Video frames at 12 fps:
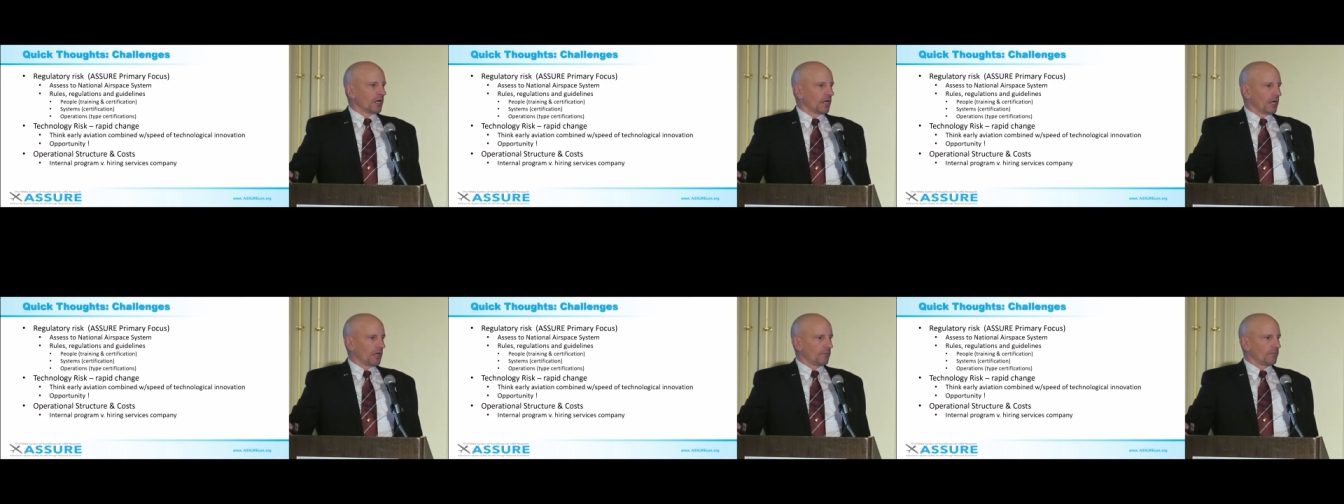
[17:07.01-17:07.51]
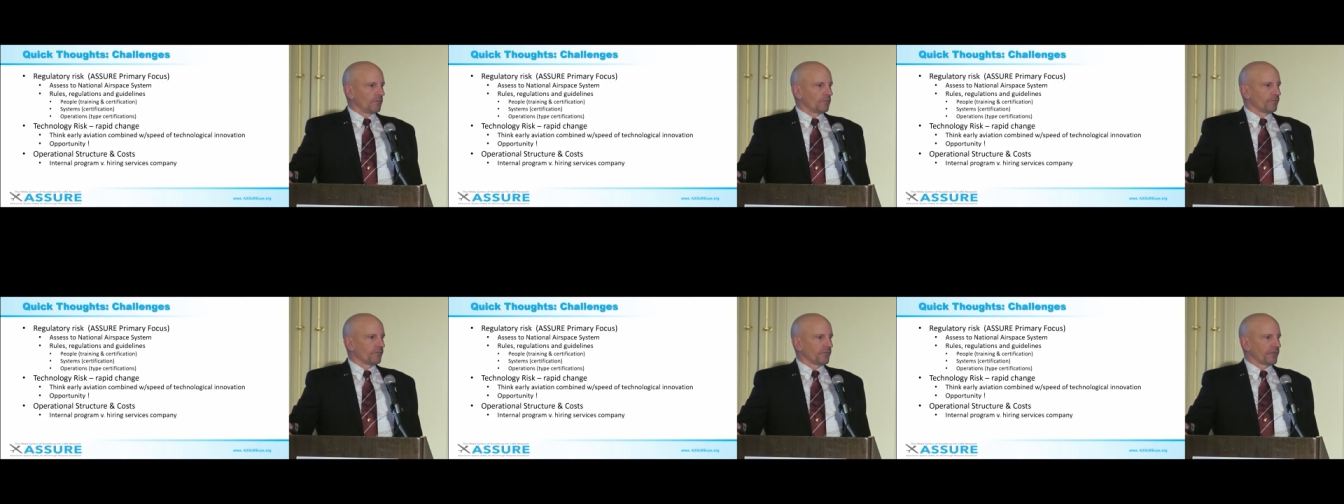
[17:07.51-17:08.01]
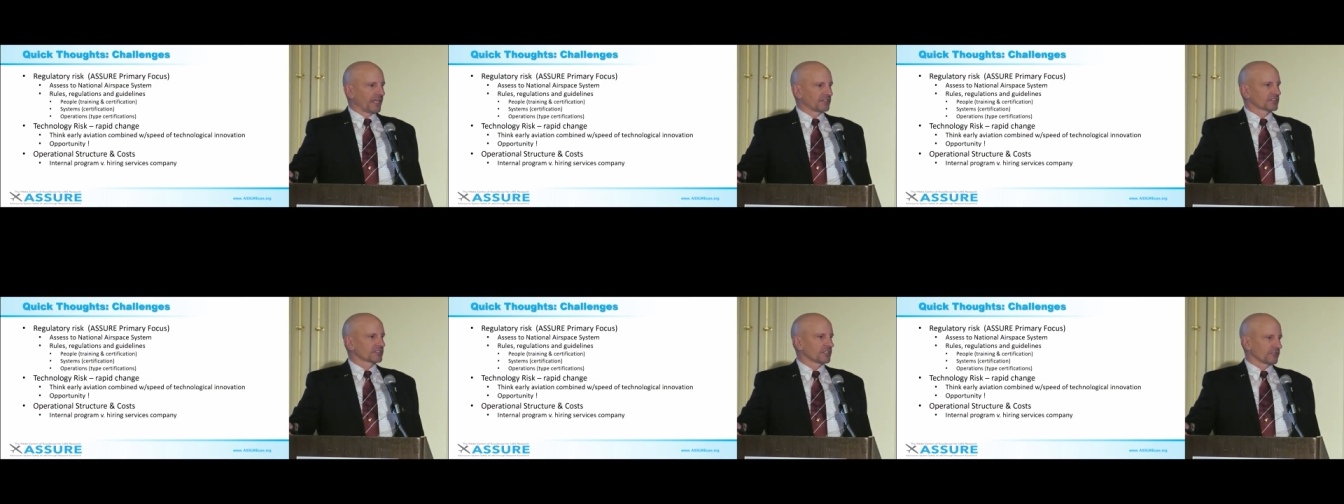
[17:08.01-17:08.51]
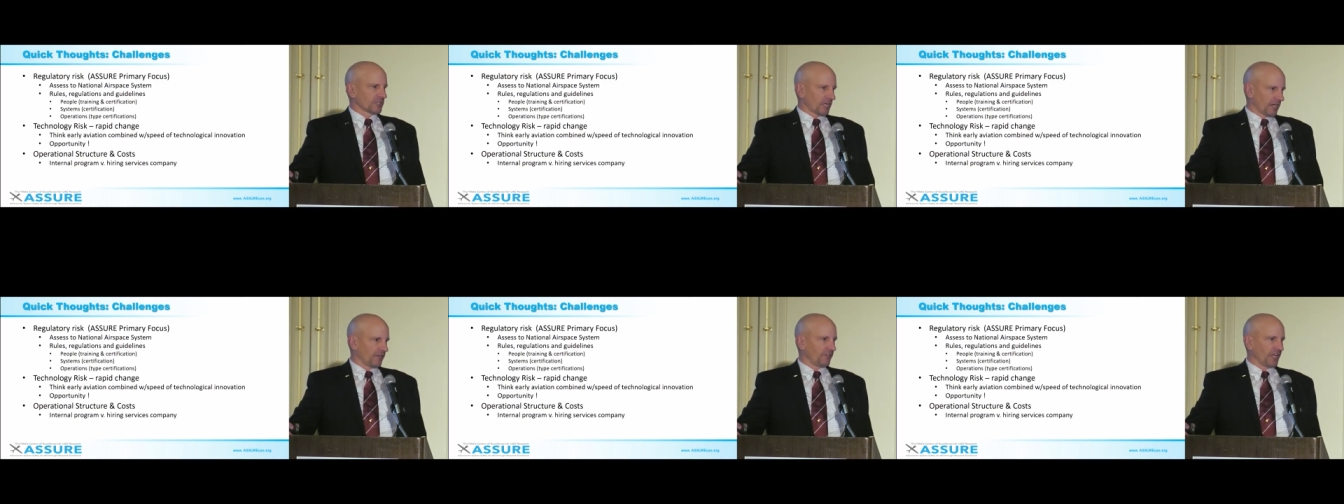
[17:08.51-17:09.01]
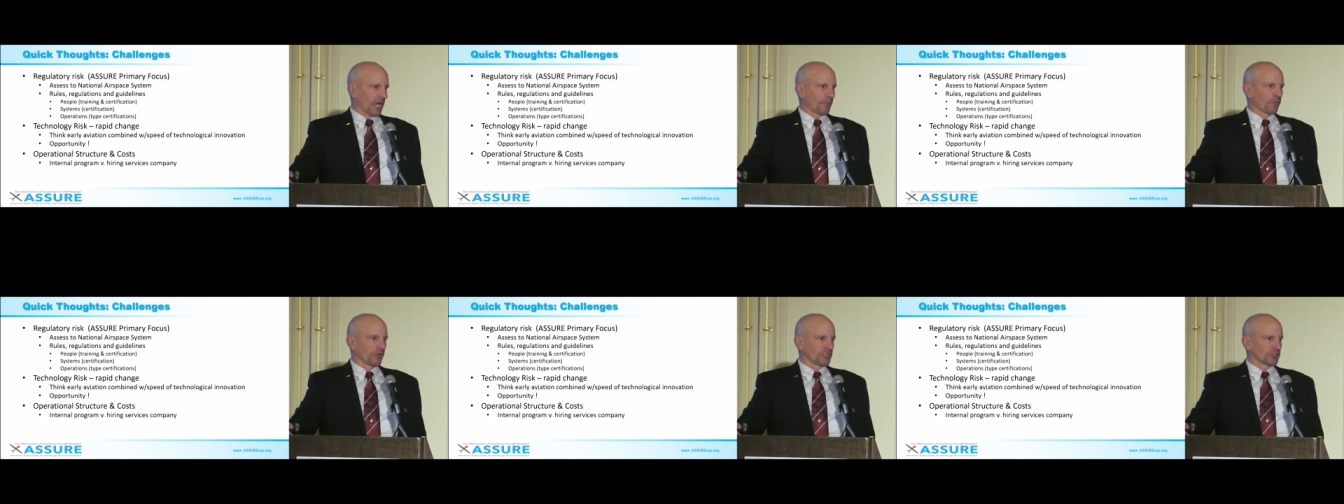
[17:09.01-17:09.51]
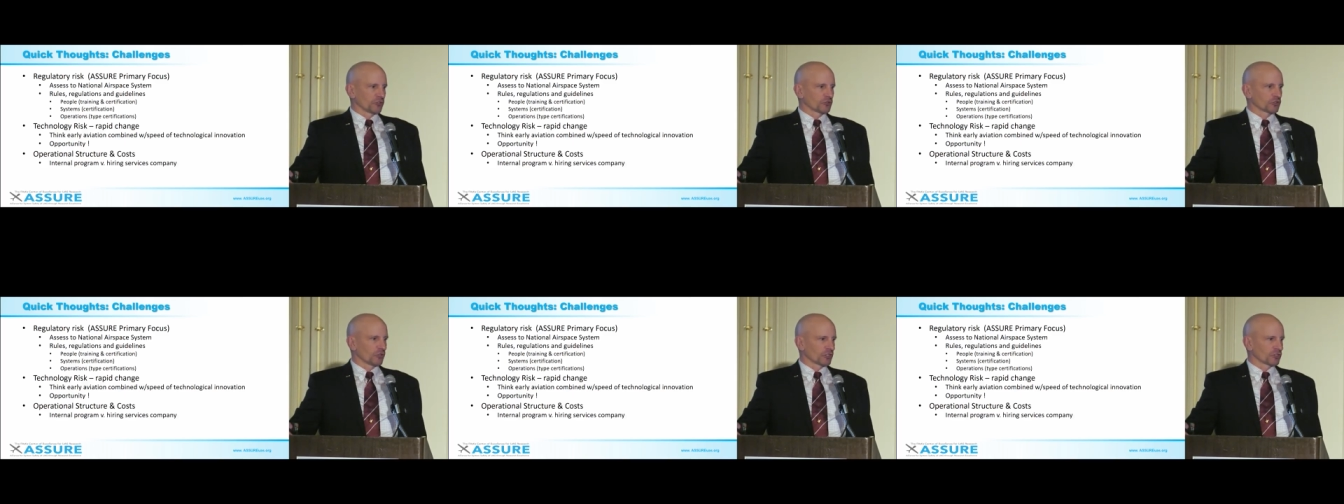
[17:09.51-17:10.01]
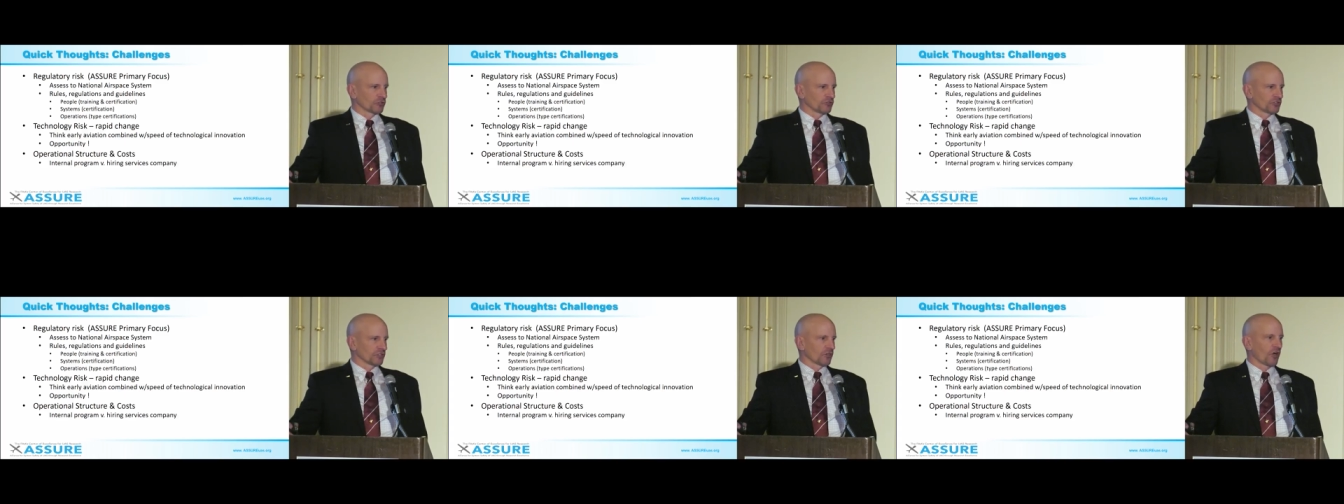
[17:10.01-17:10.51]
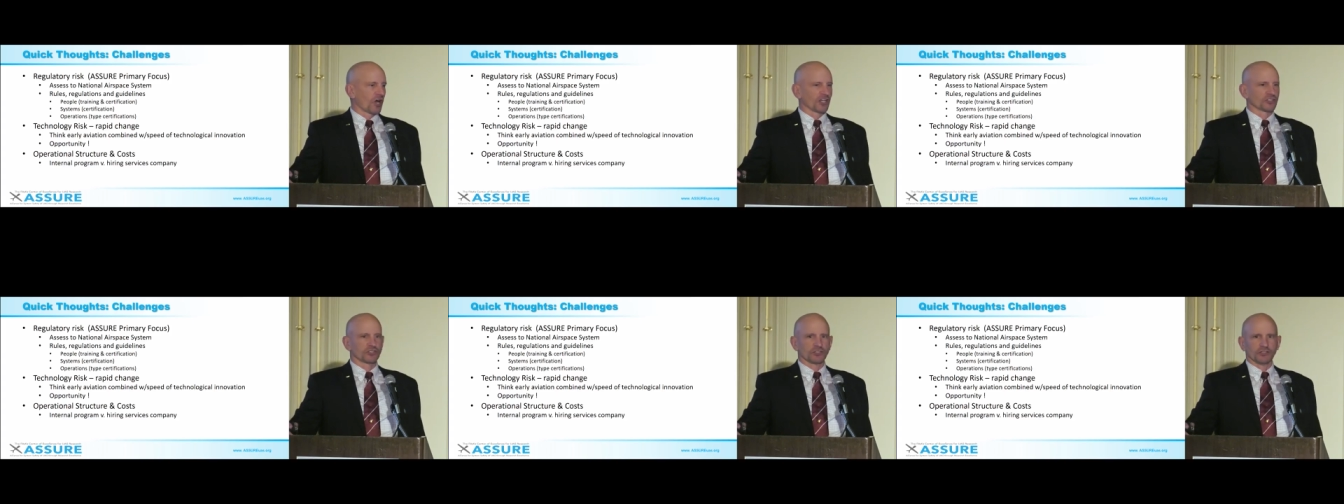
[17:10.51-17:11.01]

Um, that's kind of the operational structures and costs.